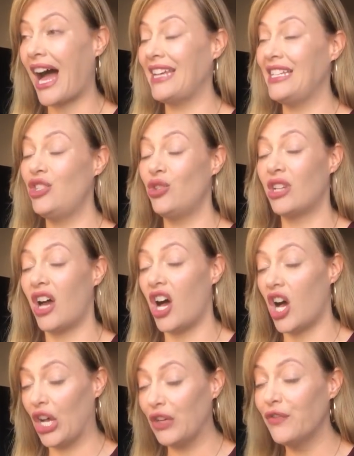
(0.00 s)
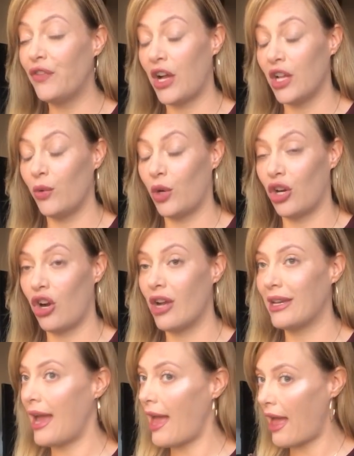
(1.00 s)
I need you to unfollow her
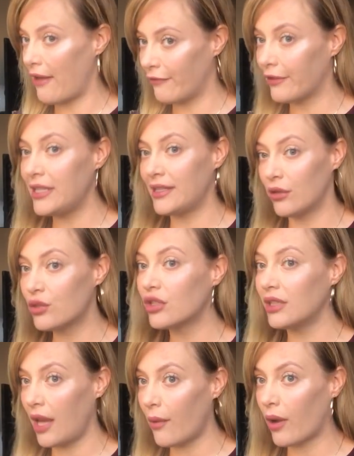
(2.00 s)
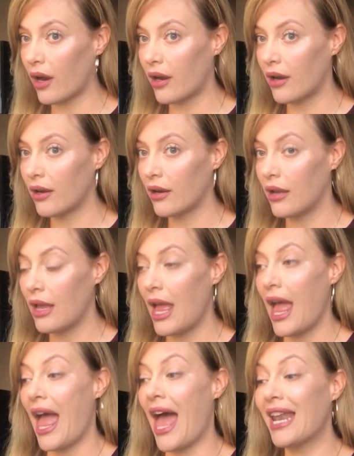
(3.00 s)
on every social network.
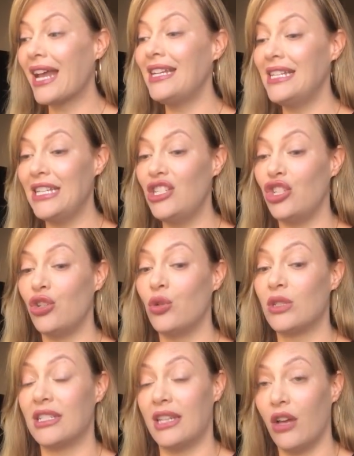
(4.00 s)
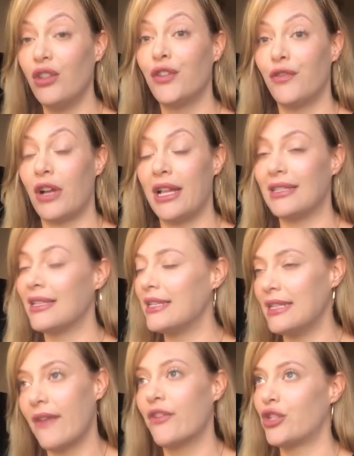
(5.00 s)
And I need you to tell your friends
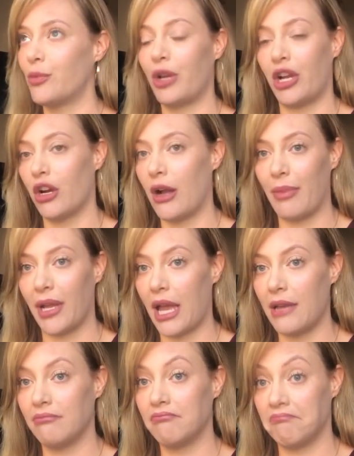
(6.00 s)
never to bring her up again.